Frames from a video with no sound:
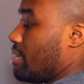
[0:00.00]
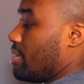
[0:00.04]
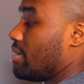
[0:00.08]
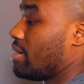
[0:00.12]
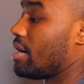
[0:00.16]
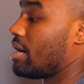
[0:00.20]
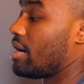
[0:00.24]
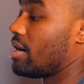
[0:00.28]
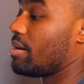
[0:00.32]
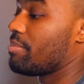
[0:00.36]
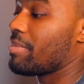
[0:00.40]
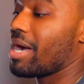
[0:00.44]

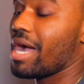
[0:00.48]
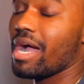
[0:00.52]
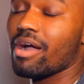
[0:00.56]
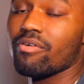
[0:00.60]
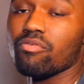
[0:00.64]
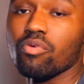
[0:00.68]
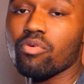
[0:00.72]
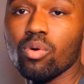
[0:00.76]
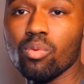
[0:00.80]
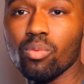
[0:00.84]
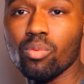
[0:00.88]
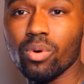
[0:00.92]
I
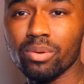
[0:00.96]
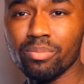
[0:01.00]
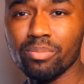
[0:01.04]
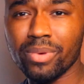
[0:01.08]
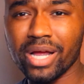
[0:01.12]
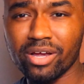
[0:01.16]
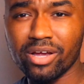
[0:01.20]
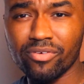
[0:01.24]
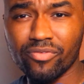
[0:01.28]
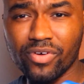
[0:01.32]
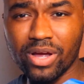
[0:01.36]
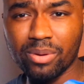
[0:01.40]
have one
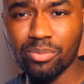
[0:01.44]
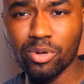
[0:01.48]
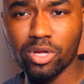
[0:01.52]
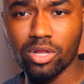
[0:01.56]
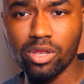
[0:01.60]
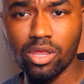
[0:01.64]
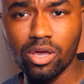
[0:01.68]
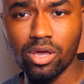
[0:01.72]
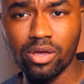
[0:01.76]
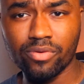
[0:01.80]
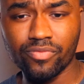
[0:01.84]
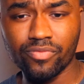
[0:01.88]
microfiber
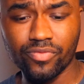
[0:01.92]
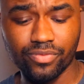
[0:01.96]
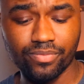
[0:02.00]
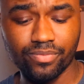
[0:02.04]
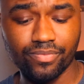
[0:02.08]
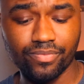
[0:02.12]
cloth,